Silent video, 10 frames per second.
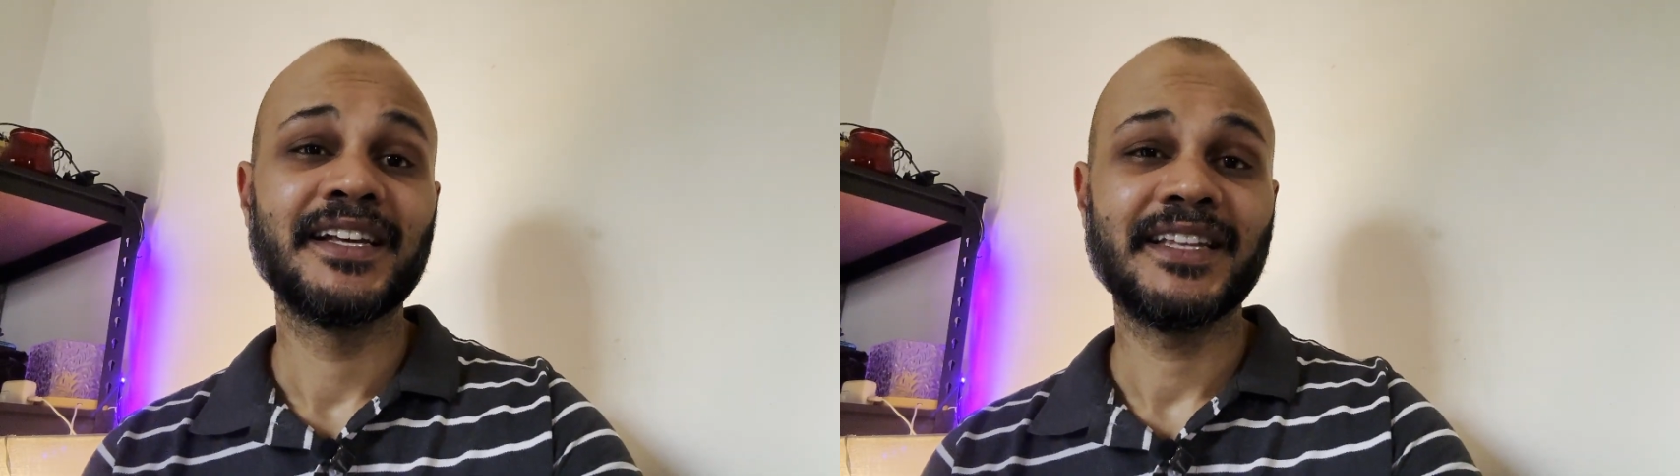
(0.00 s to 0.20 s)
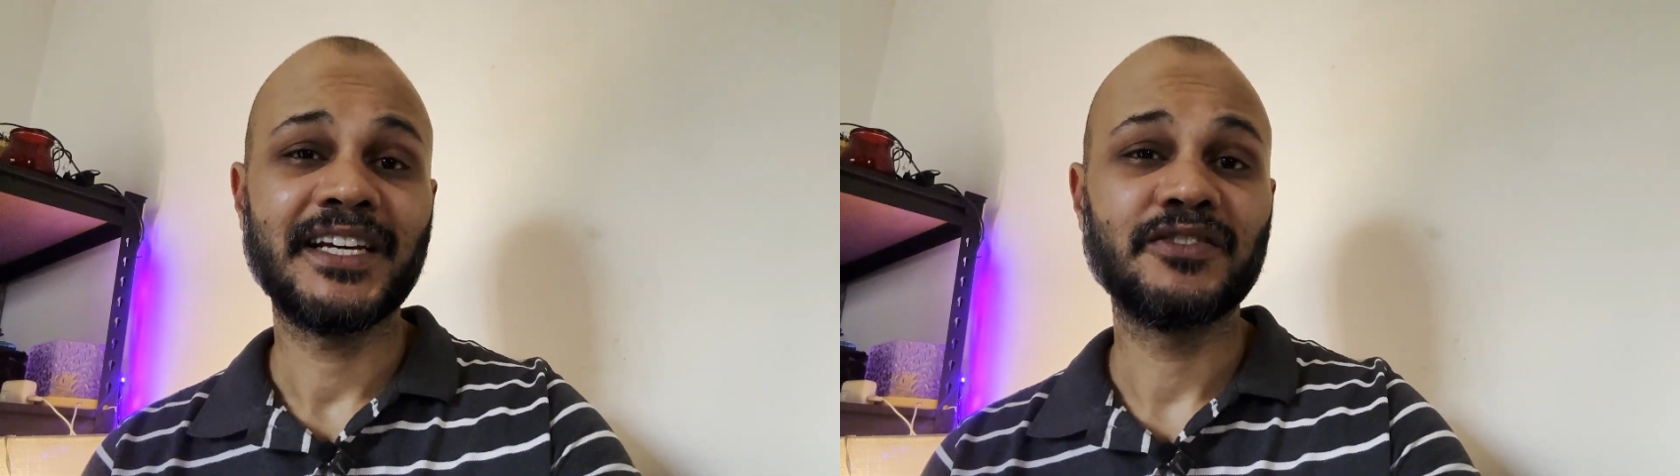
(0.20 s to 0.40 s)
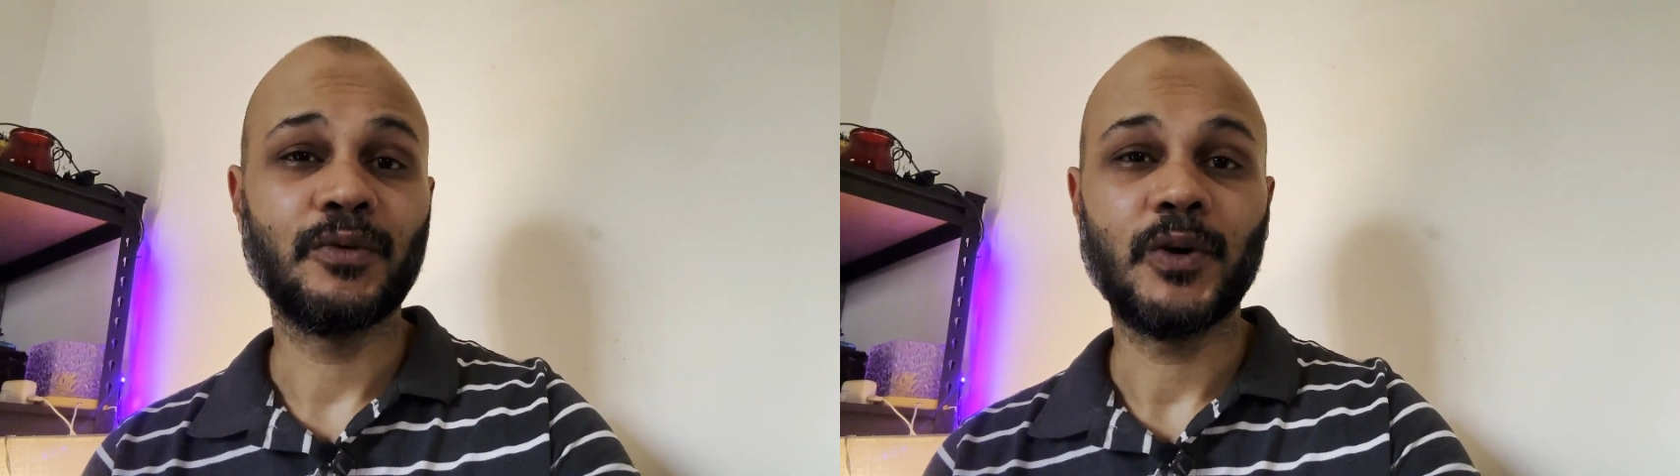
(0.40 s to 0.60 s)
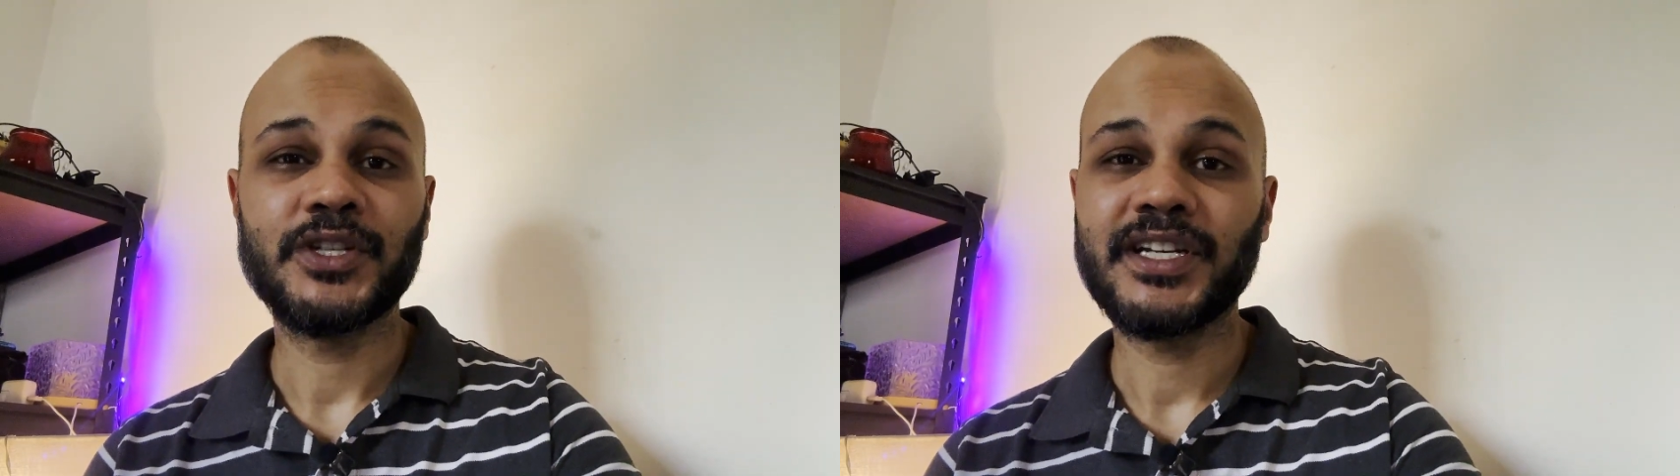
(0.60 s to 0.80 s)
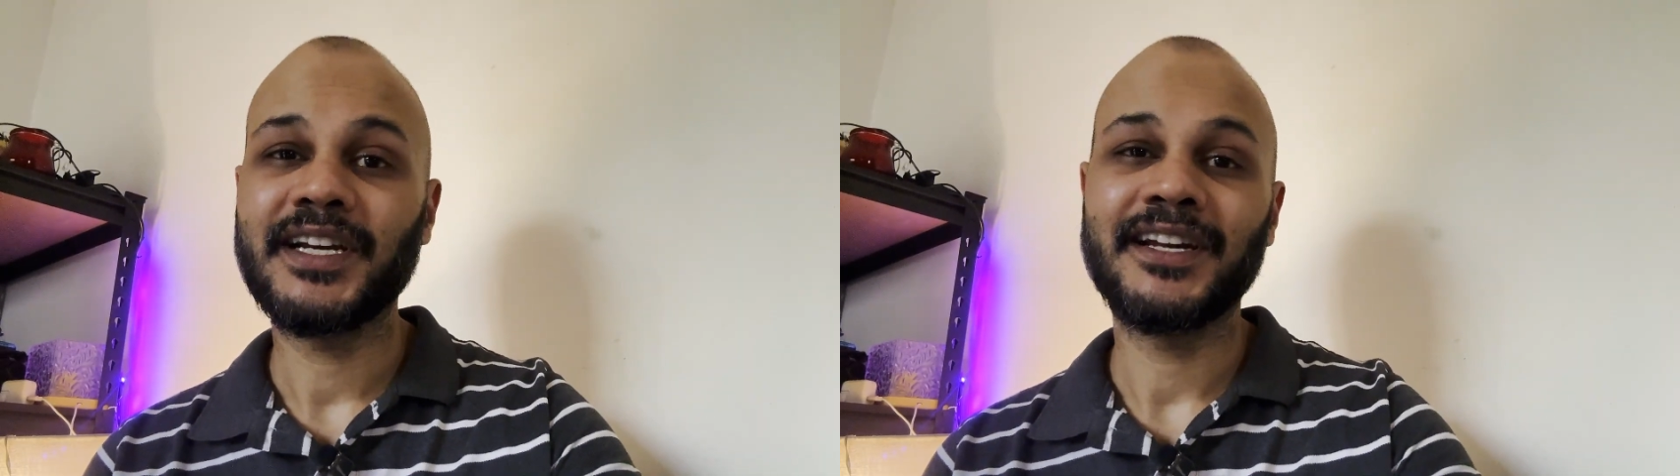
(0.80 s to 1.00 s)
Thanks for
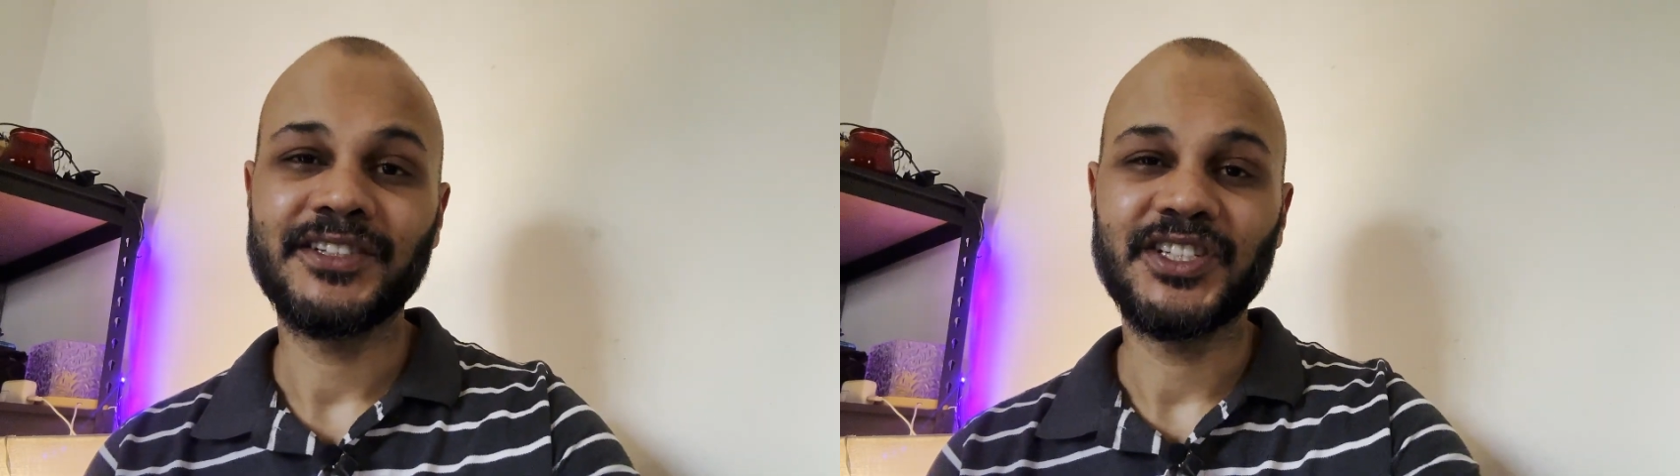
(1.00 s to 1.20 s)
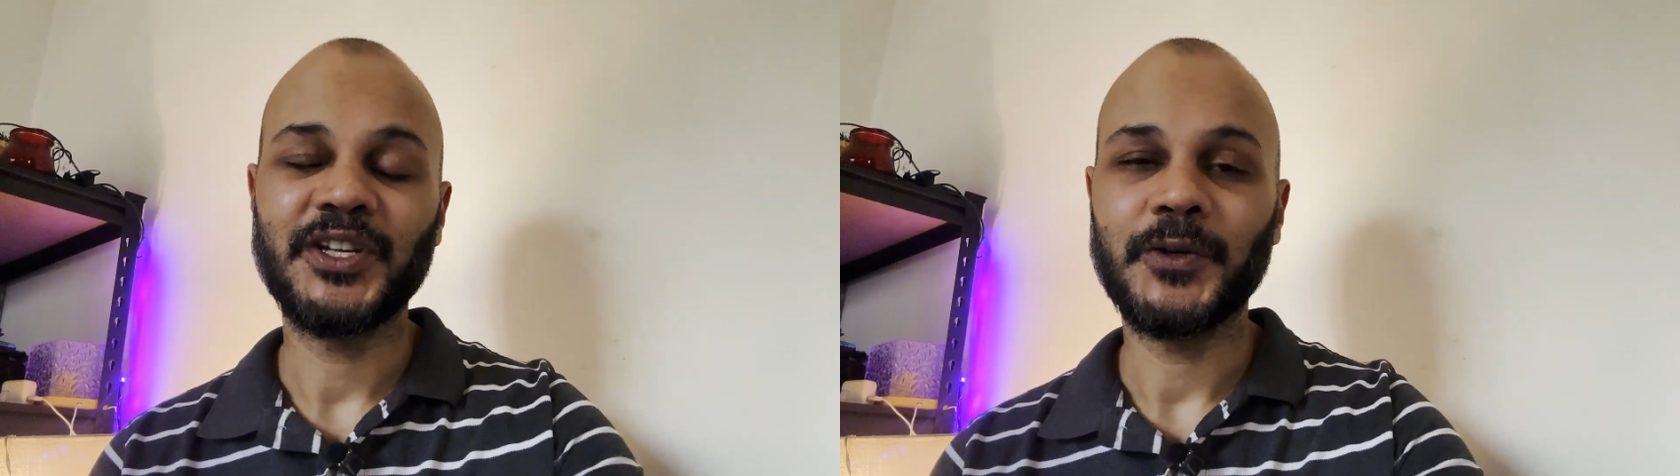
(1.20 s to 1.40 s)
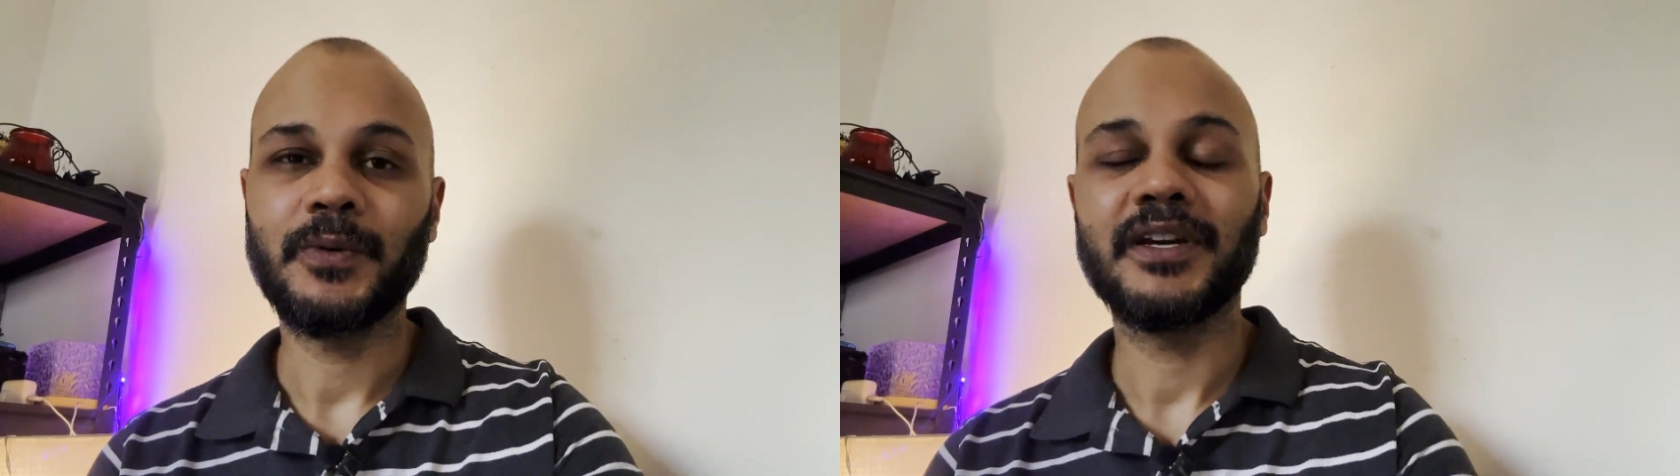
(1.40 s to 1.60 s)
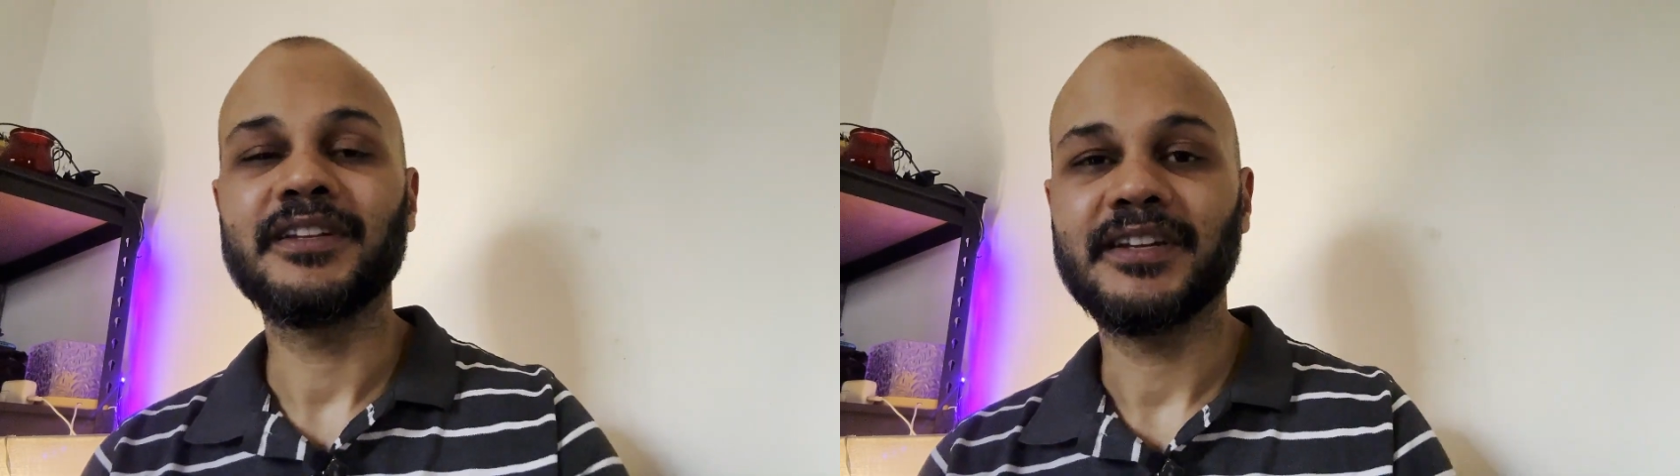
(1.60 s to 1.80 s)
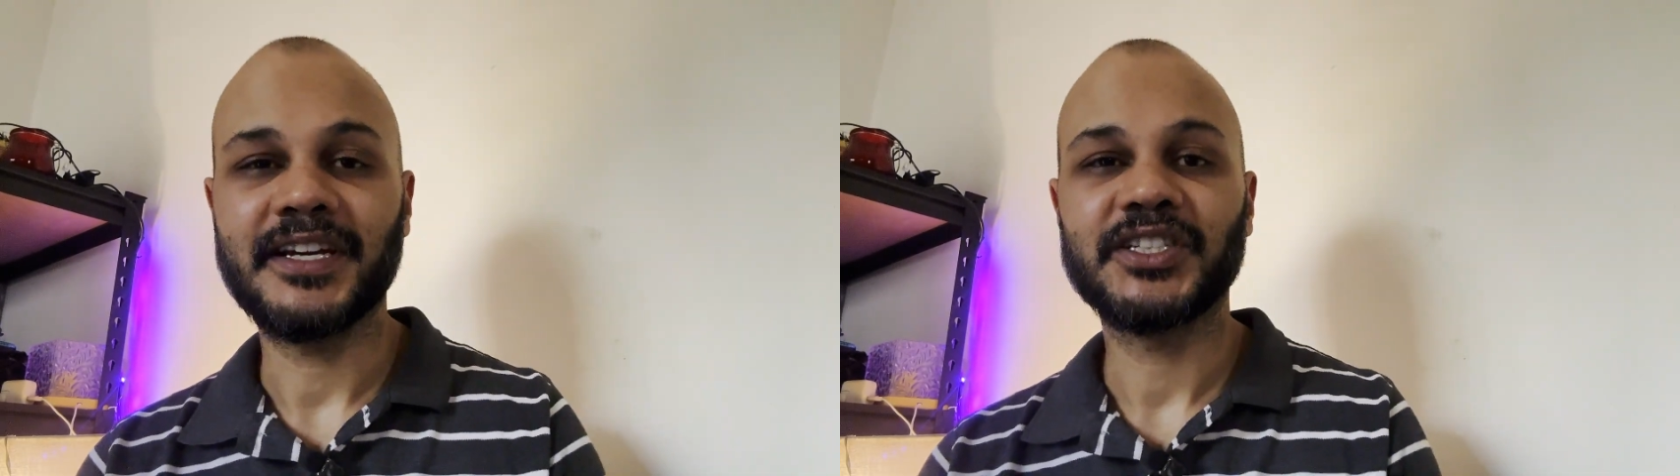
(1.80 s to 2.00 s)
watching, and I'll see you in
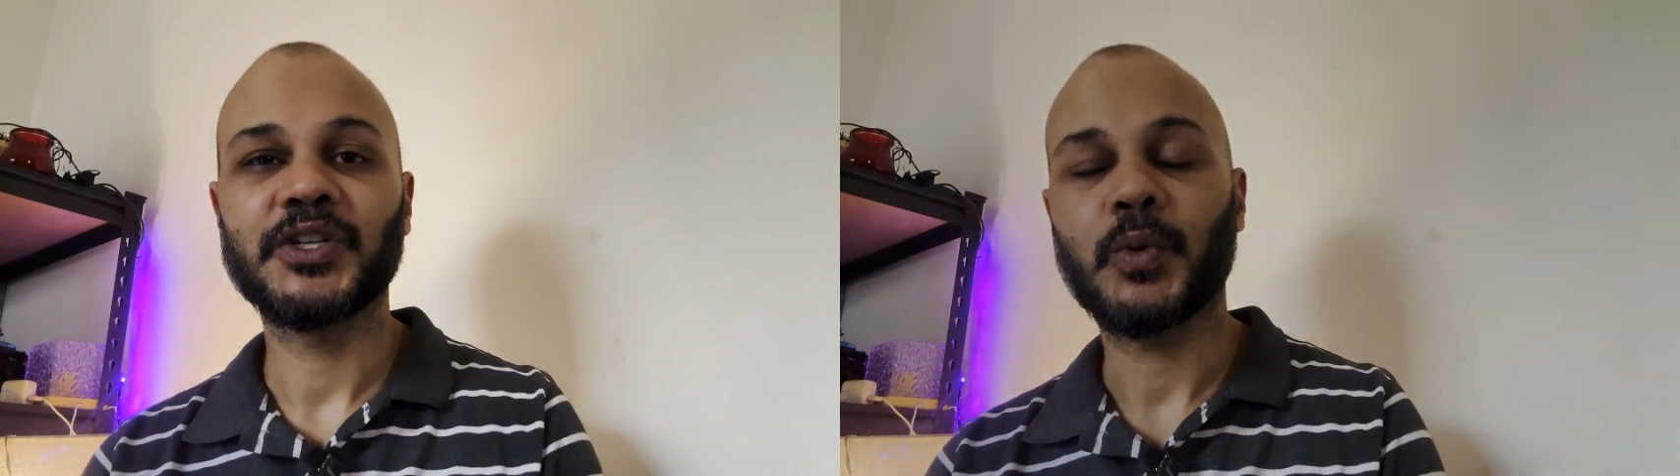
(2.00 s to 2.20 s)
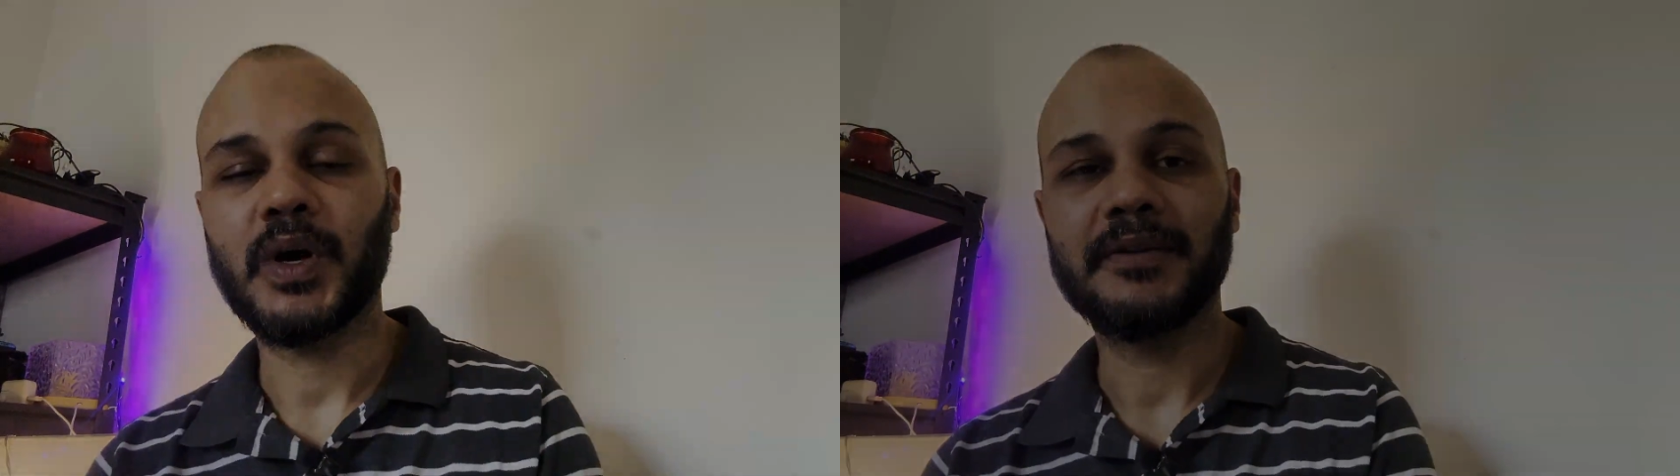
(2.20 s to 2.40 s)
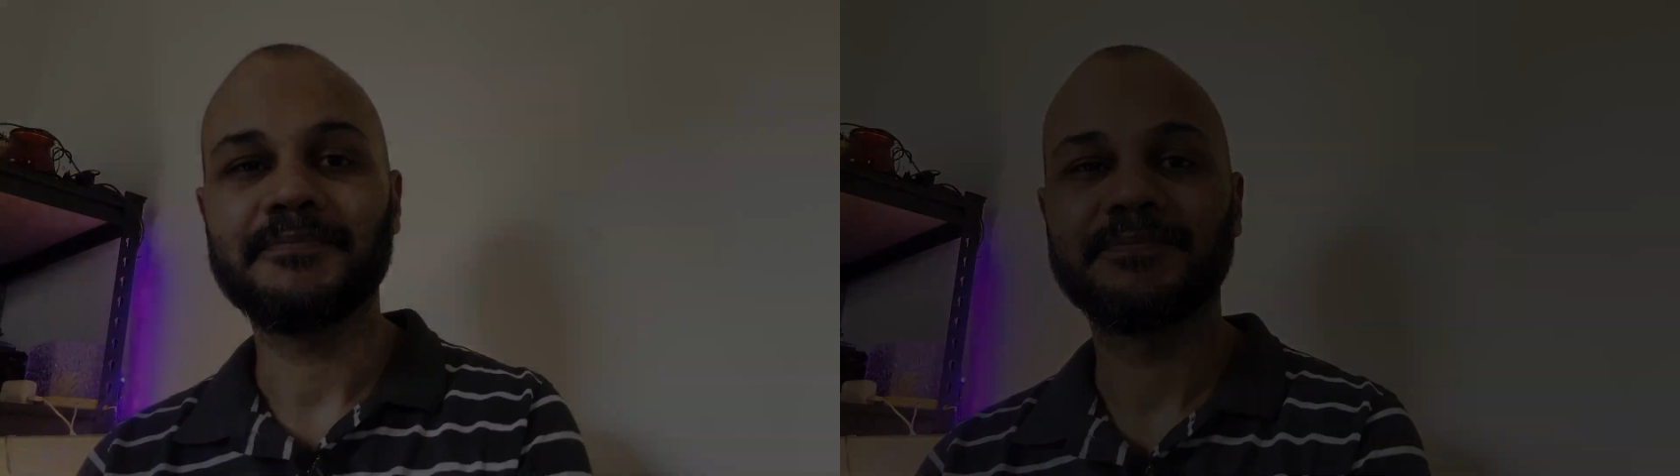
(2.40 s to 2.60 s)
the next one.